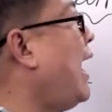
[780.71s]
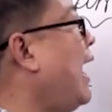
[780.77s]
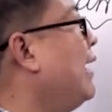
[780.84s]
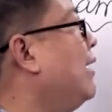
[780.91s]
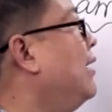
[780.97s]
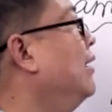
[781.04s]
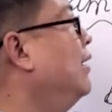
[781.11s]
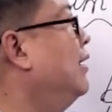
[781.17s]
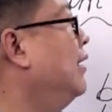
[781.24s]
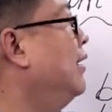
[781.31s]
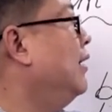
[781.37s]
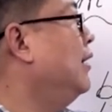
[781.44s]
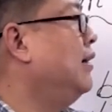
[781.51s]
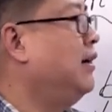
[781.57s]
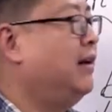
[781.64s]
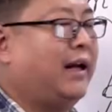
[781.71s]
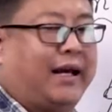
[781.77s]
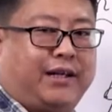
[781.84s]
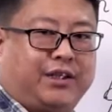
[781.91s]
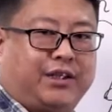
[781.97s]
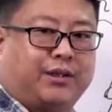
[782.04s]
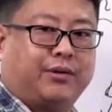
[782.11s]
add
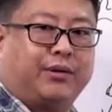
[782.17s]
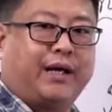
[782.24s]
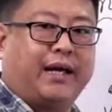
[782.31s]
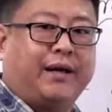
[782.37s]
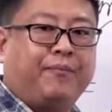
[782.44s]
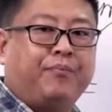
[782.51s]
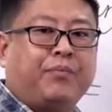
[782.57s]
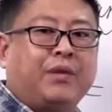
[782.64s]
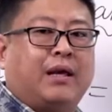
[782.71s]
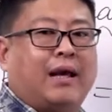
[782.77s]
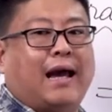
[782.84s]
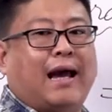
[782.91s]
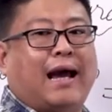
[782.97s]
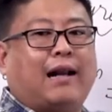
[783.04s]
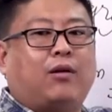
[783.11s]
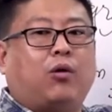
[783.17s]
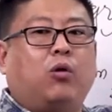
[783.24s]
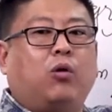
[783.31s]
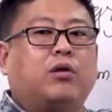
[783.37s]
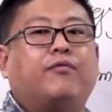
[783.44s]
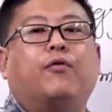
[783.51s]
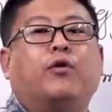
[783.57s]
addition, okay? Add
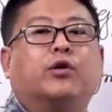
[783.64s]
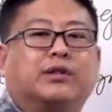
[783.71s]
all the four